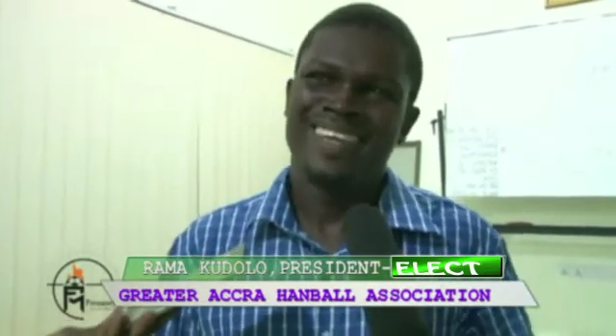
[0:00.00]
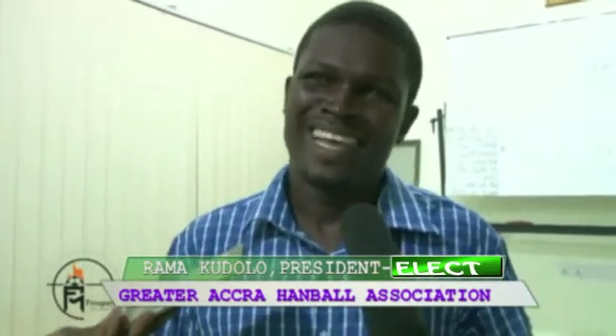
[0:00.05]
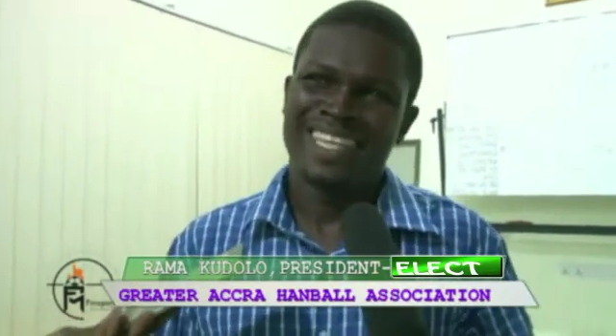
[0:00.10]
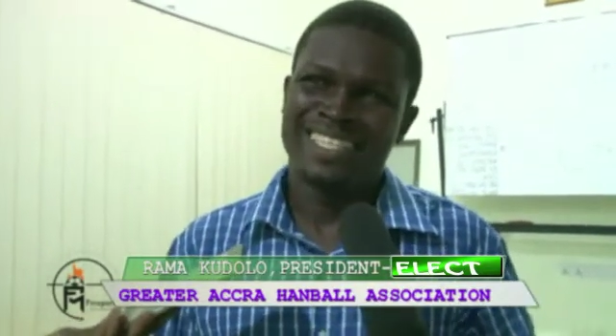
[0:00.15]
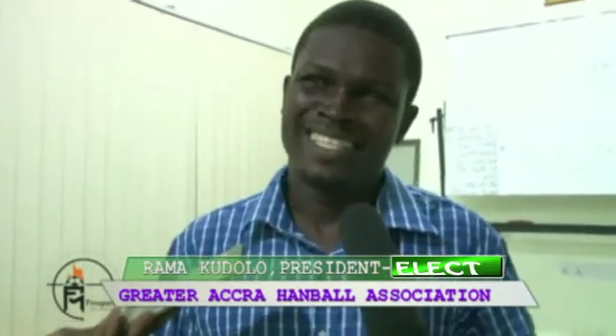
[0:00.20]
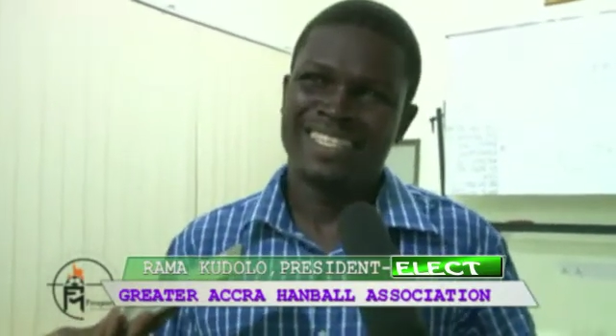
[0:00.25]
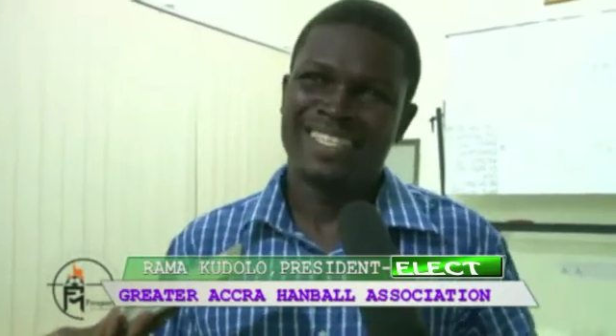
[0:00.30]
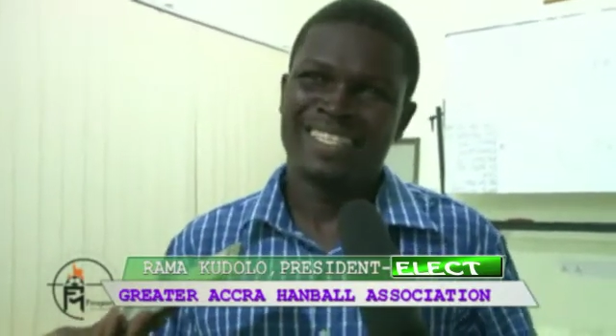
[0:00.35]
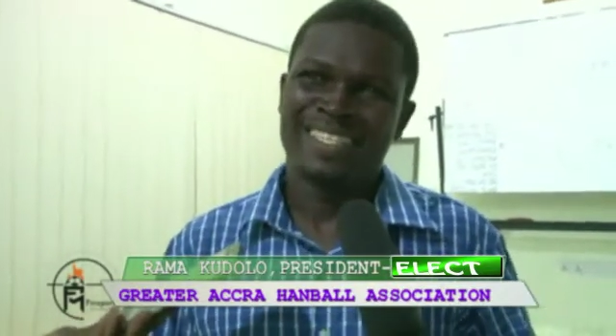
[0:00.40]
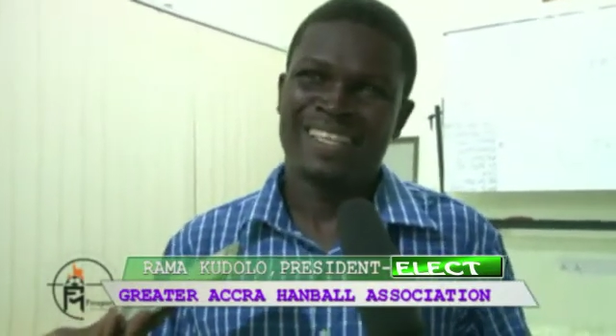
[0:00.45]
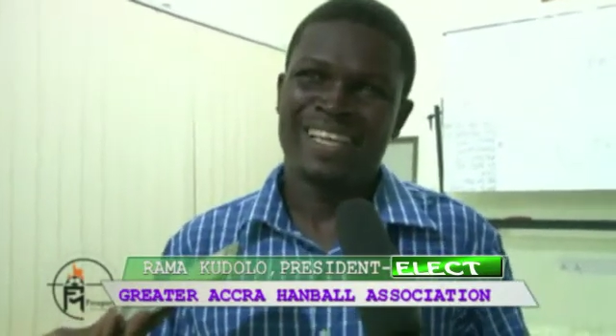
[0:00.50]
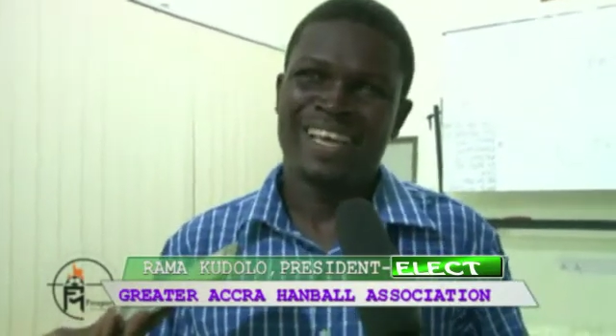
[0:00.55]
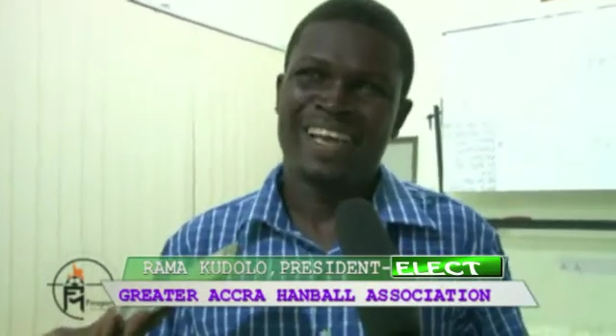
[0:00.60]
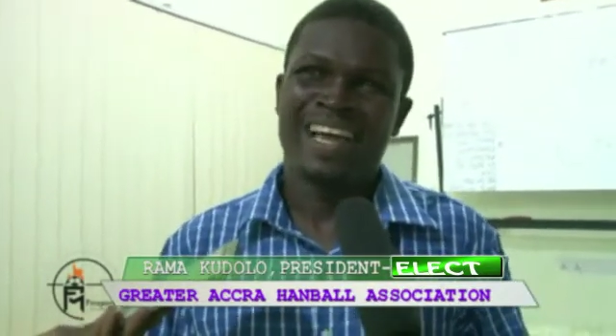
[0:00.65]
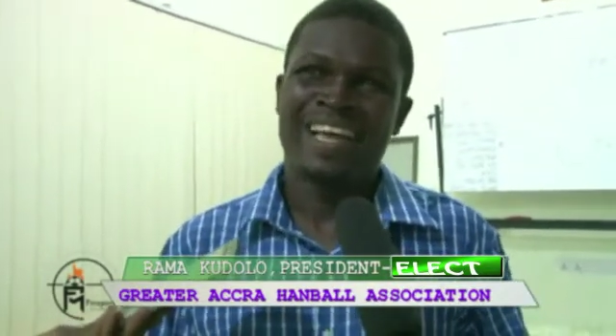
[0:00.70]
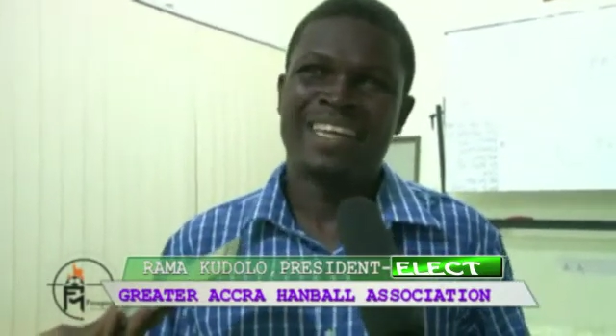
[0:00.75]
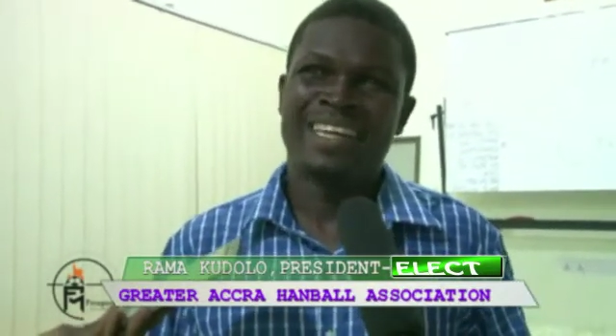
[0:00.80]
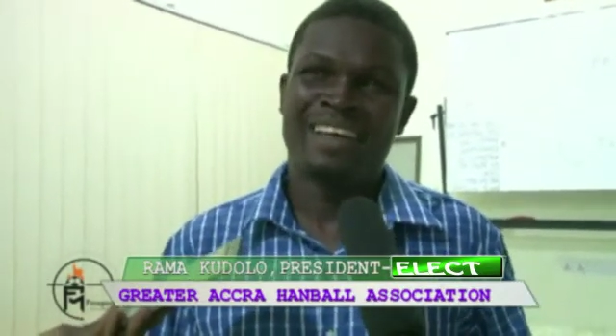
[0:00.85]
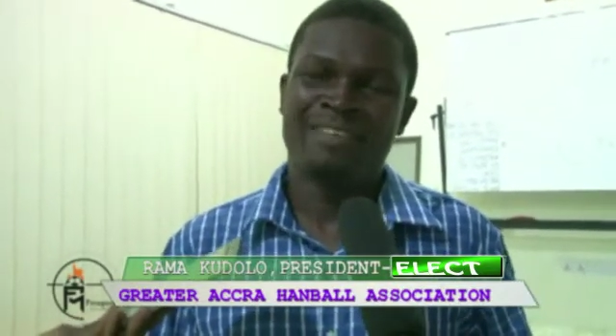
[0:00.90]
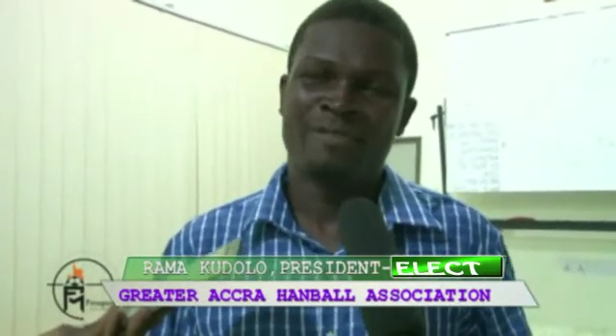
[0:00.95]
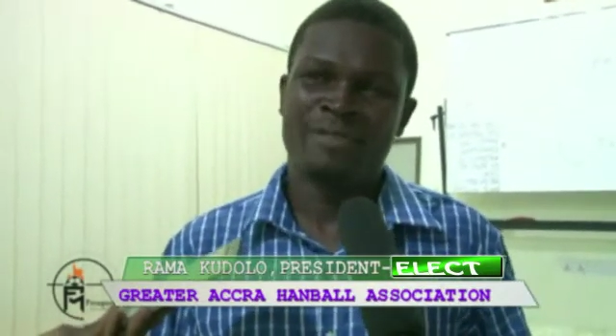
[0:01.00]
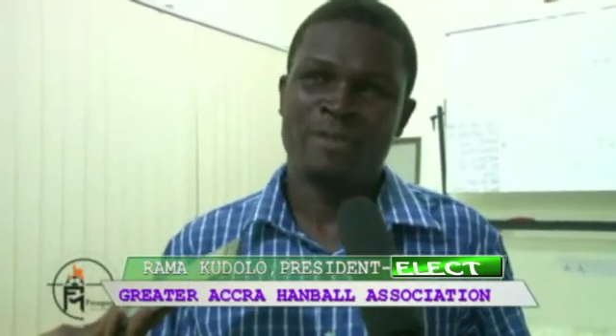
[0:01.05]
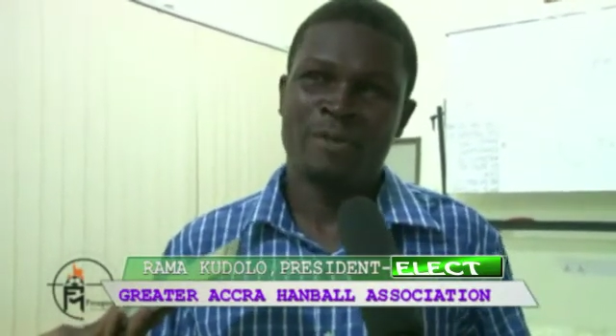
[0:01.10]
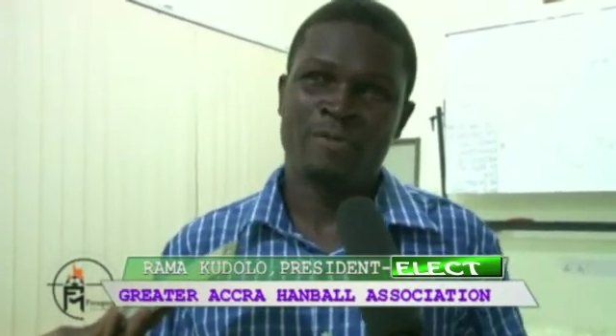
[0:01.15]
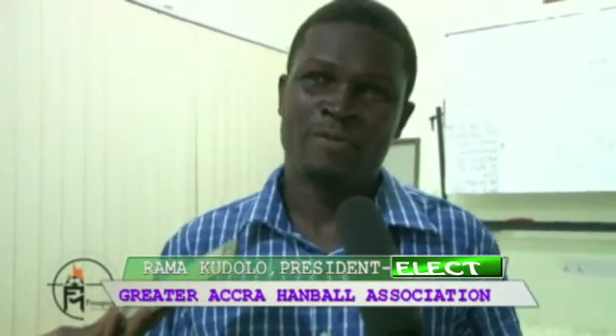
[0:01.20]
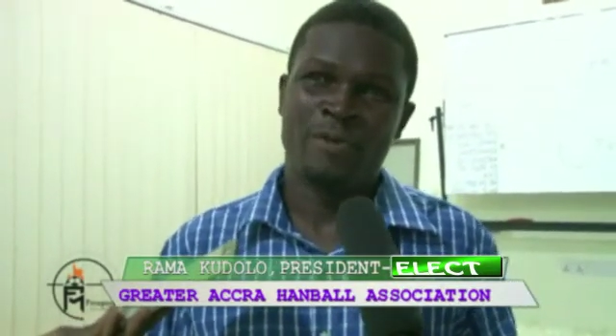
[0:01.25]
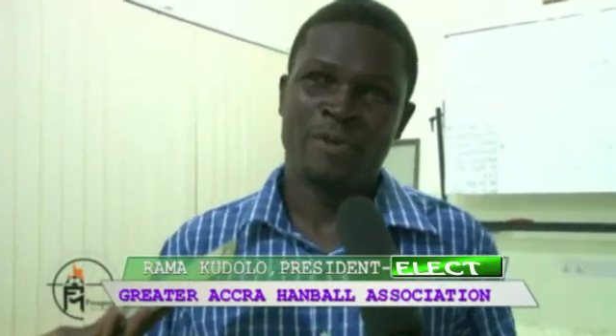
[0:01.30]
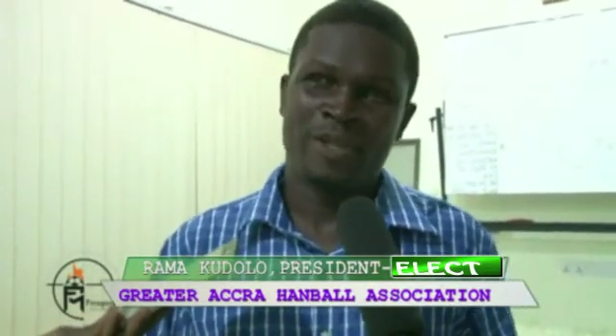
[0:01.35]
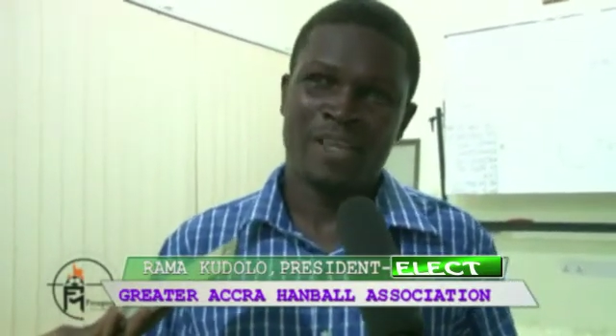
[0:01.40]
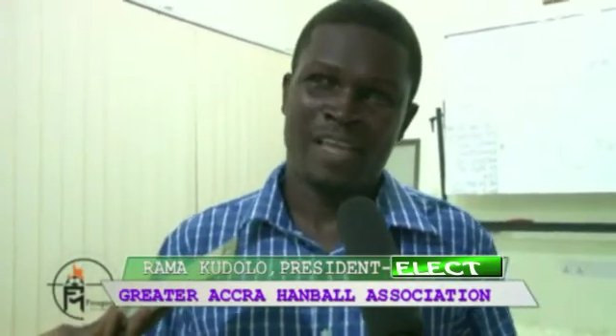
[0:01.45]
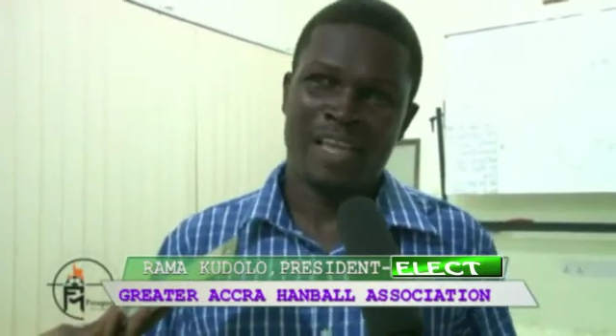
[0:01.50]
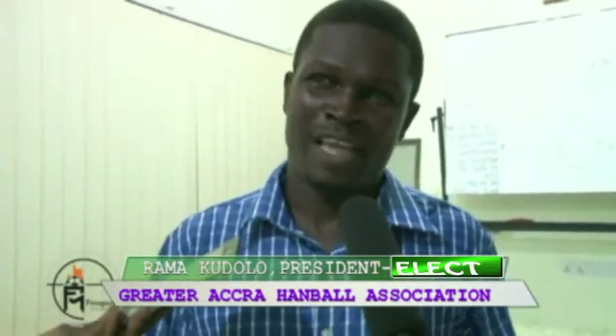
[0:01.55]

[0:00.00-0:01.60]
That is, and if you